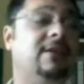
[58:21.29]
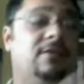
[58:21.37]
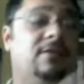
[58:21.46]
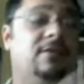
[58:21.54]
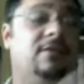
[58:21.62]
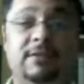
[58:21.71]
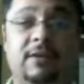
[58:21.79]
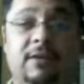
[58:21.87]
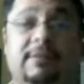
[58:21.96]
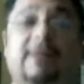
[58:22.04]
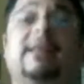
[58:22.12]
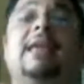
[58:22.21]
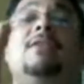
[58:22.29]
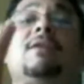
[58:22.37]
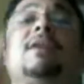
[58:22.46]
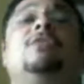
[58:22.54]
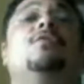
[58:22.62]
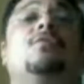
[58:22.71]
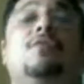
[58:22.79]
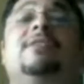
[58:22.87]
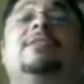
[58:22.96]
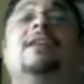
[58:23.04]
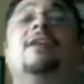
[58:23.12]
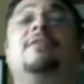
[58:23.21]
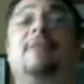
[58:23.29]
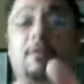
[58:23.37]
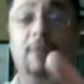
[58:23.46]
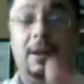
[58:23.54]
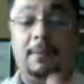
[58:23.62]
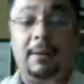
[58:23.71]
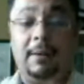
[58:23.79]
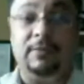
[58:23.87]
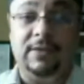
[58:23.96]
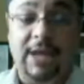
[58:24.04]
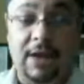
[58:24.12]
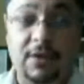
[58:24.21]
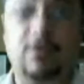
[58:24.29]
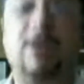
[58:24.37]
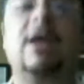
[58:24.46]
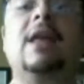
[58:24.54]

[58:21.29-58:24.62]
Let's say you don't have a job or something, then you can do free stuff. I'm about to tell you.